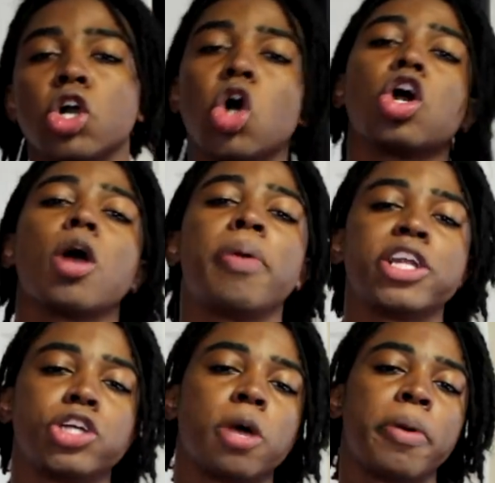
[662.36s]
go to our
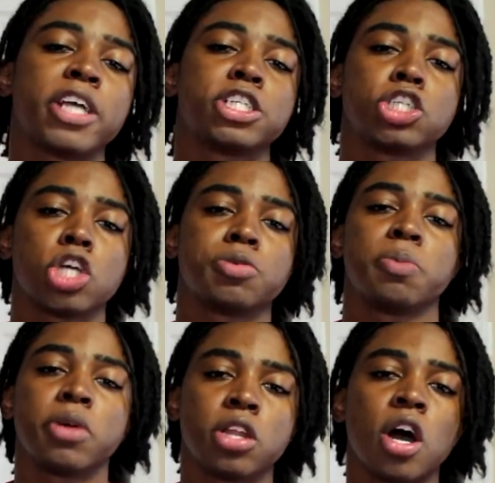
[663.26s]
Patreon page in the
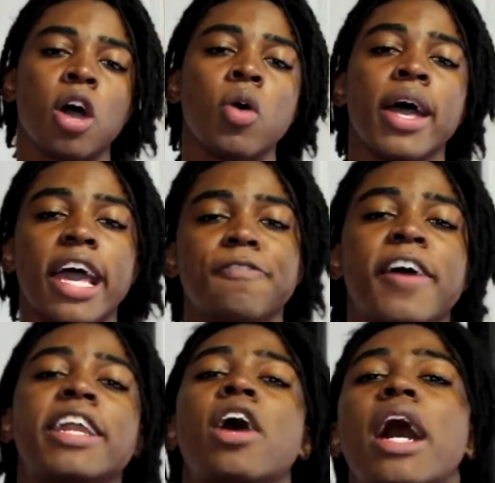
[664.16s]
description below and
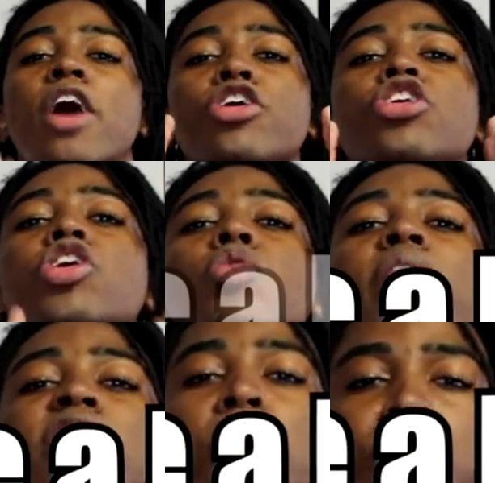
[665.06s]
find out how you
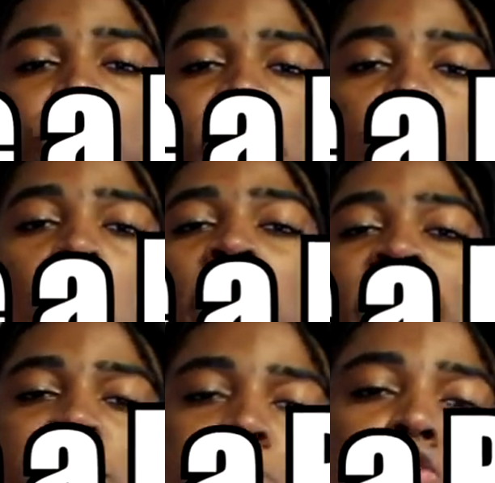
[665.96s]
can support the channel while
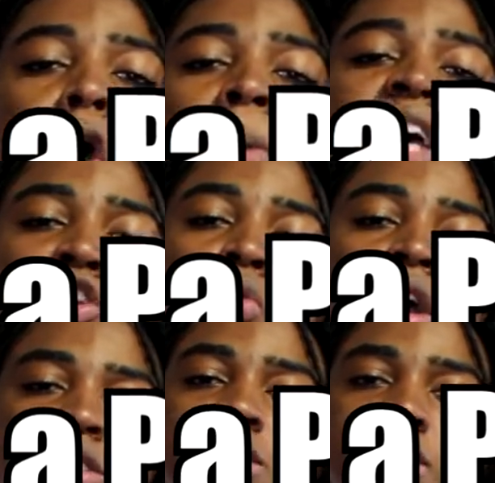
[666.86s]
getting some dope-ass
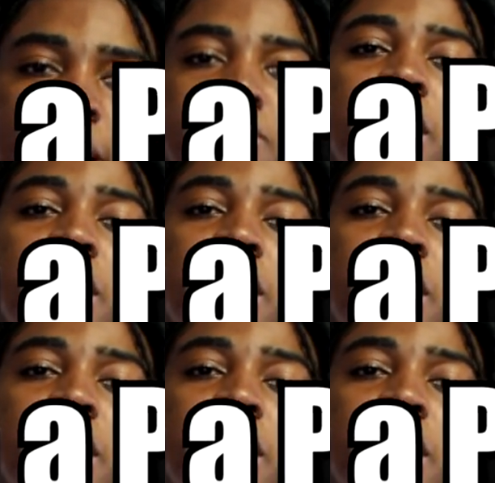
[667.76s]
rewards at the same